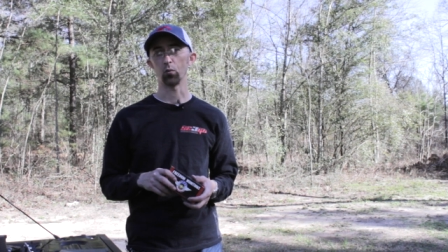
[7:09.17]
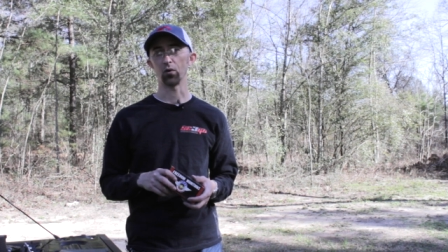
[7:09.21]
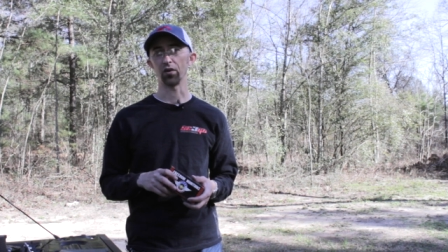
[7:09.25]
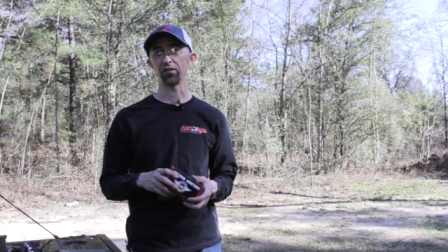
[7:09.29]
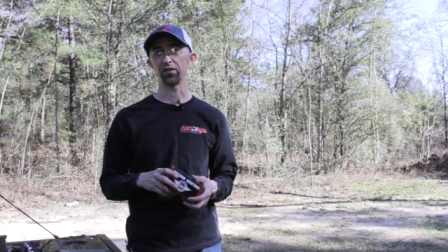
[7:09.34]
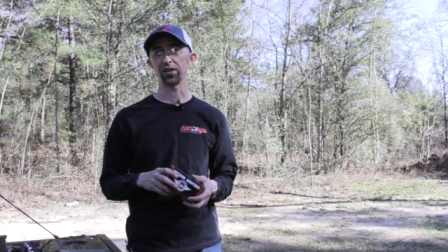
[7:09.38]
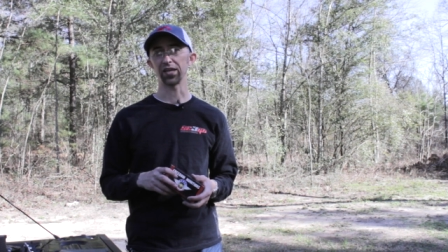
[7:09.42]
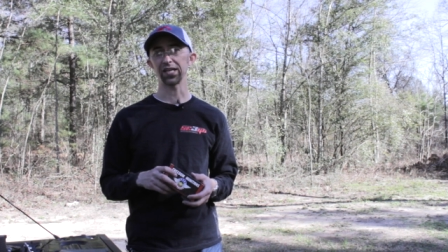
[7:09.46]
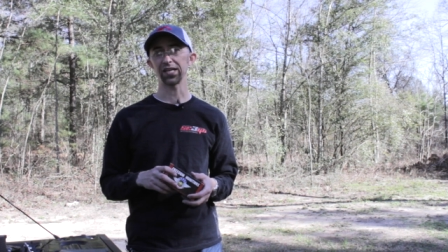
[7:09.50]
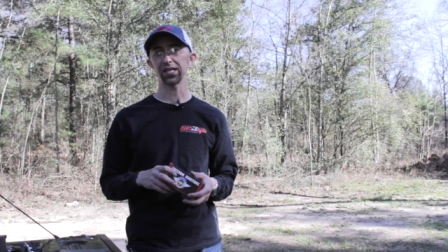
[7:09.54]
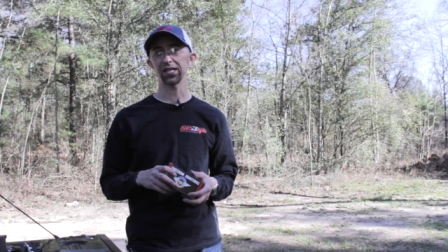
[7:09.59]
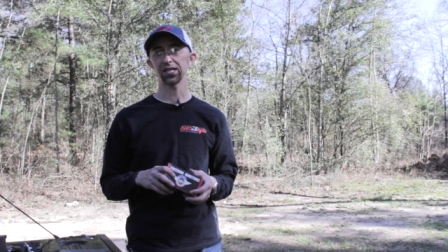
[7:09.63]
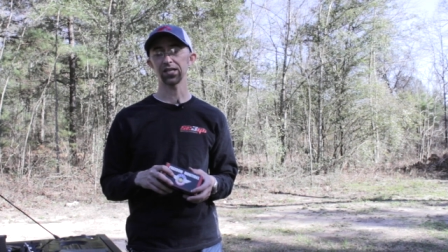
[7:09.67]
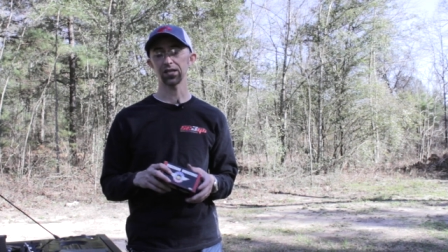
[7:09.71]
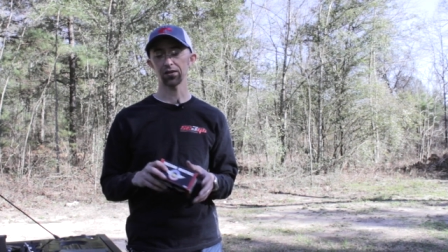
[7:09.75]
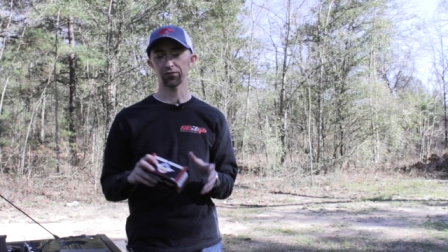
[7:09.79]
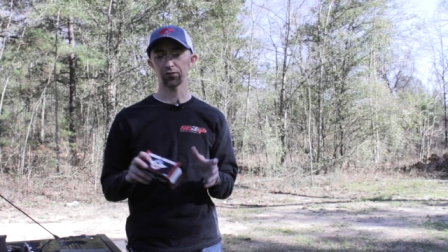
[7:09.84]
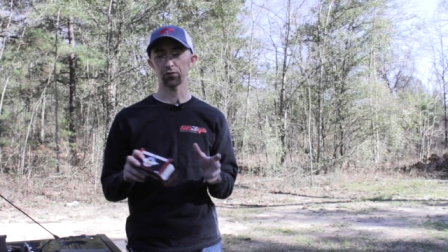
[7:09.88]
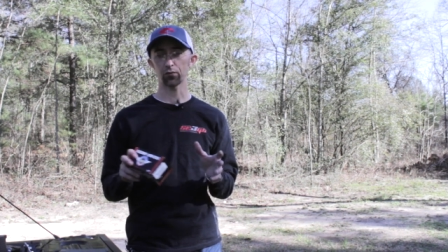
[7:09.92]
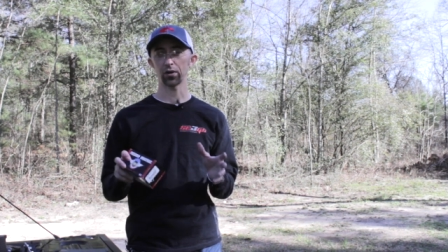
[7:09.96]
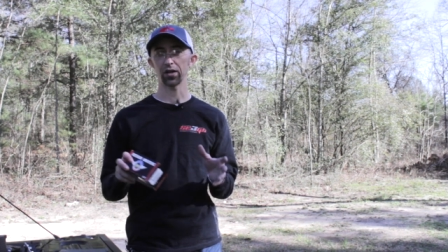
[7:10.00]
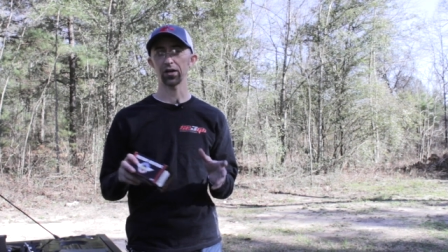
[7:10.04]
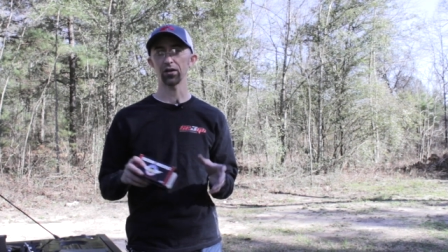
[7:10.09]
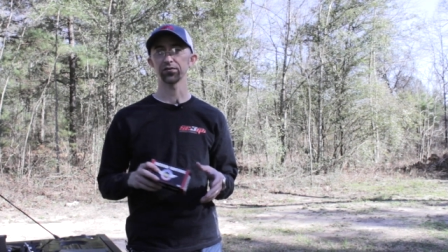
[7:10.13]
with any
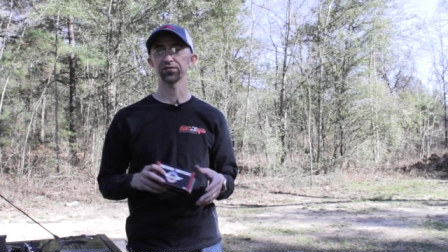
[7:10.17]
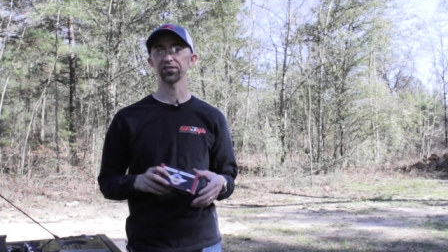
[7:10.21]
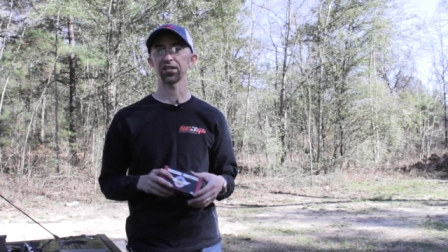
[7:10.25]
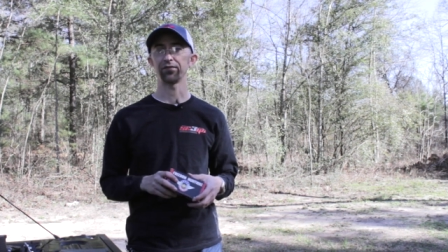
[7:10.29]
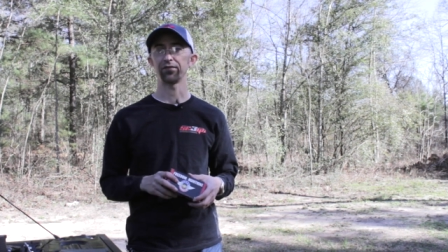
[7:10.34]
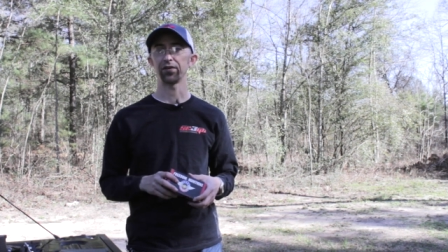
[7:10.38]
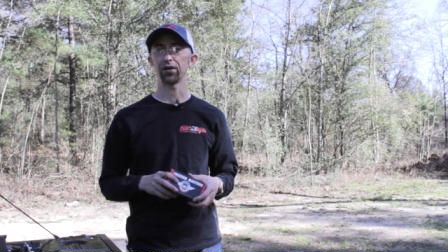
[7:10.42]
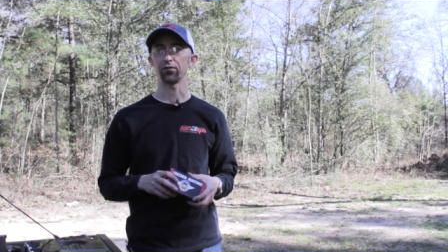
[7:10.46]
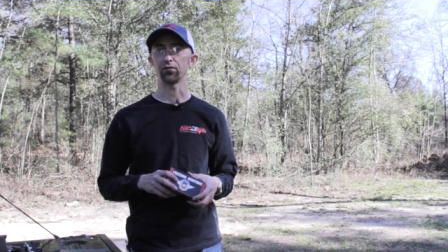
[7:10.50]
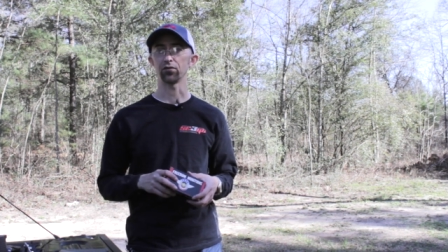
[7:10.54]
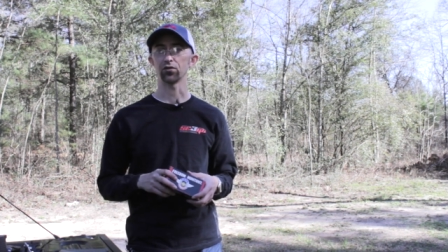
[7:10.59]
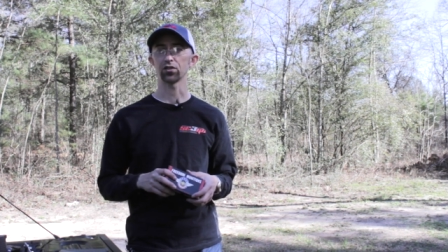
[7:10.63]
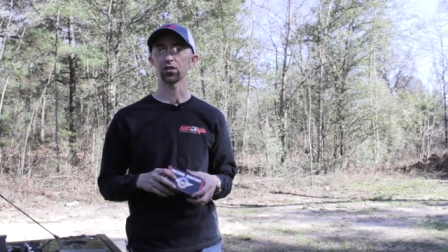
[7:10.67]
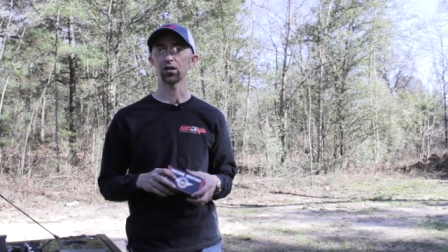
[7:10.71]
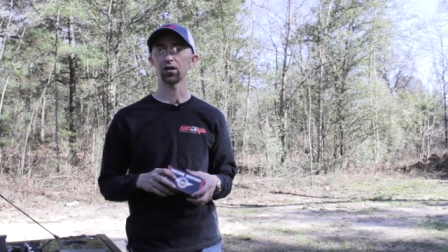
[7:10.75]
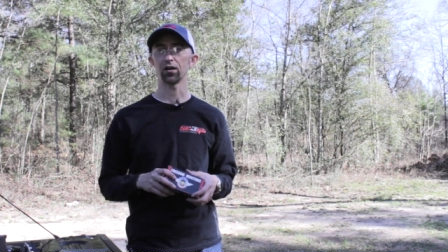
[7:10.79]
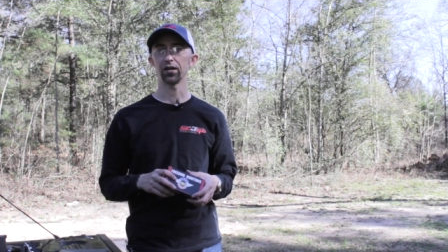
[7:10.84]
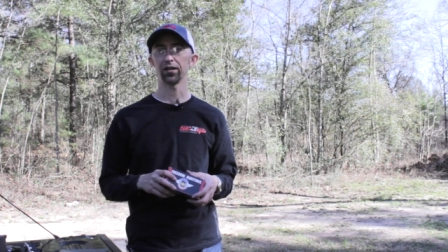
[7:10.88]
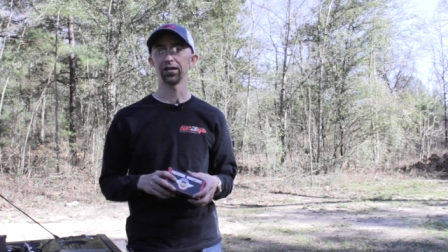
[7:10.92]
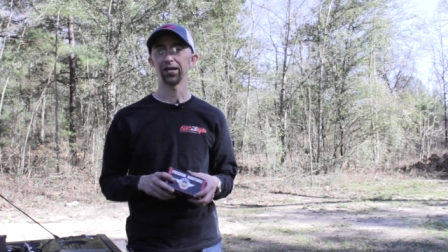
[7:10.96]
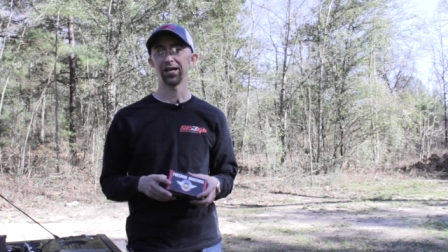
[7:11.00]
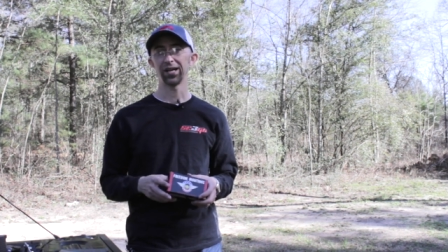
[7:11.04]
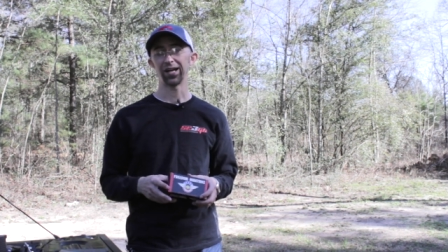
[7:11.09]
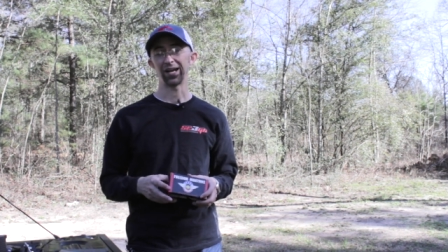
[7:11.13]
of the rounds I've ever
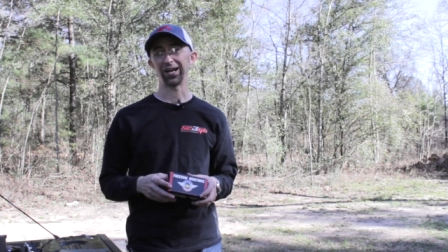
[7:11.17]
shot,